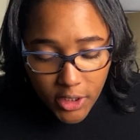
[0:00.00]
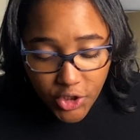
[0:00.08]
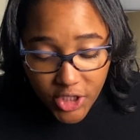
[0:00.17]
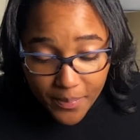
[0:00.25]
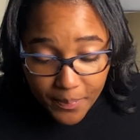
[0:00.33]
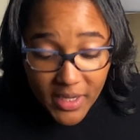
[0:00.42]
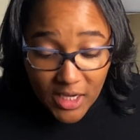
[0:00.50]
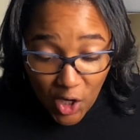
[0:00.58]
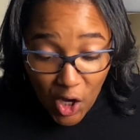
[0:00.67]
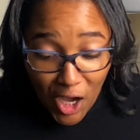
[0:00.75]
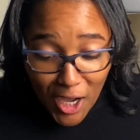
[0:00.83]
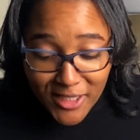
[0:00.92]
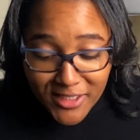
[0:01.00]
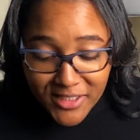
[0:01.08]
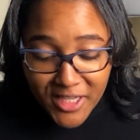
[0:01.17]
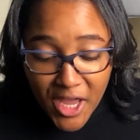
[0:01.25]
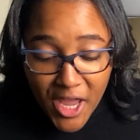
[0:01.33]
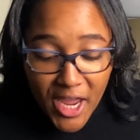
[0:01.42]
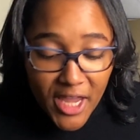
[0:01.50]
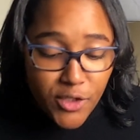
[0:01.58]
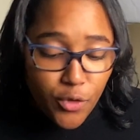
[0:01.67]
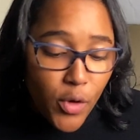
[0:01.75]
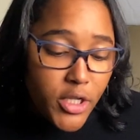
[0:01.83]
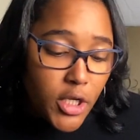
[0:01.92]
shipping costs, it's
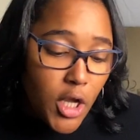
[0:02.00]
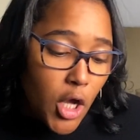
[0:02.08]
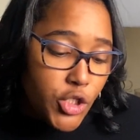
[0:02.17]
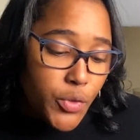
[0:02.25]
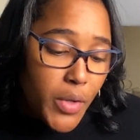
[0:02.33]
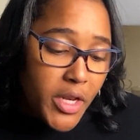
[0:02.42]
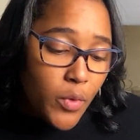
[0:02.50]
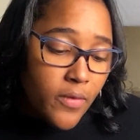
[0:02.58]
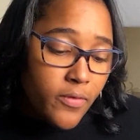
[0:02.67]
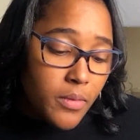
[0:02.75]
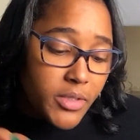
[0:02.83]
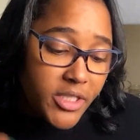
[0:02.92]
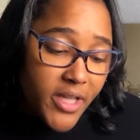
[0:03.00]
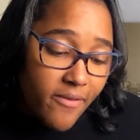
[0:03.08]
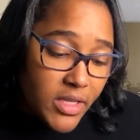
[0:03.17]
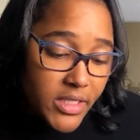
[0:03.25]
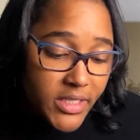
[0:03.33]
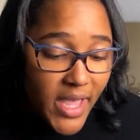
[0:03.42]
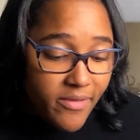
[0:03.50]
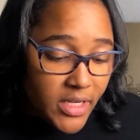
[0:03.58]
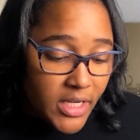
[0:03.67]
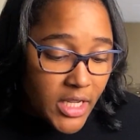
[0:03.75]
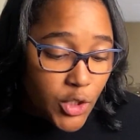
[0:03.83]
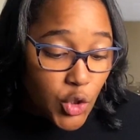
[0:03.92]
going to cost you anywhere from
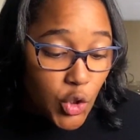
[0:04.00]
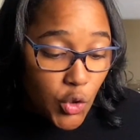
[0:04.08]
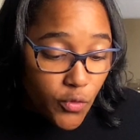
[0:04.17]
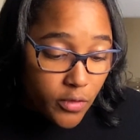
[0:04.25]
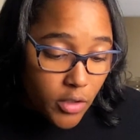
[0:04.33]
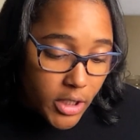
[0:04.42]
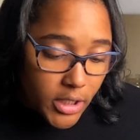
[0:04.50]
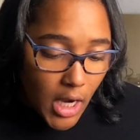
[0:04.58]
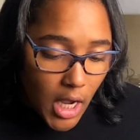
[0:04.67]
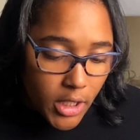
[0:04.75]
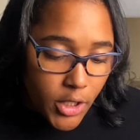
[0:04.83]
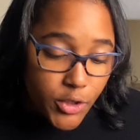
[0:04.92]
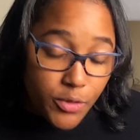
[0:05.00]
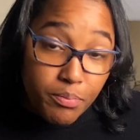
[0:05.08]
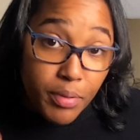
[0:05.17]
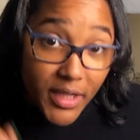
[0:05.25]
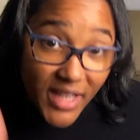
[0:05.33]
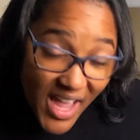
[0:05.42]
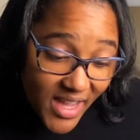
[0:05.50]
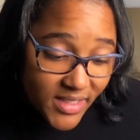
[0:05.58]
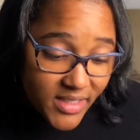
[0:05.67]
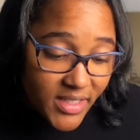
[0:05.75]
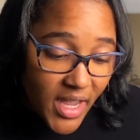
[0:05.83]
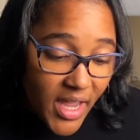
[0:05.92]
$7.70 to $40
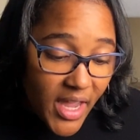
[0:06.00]
plus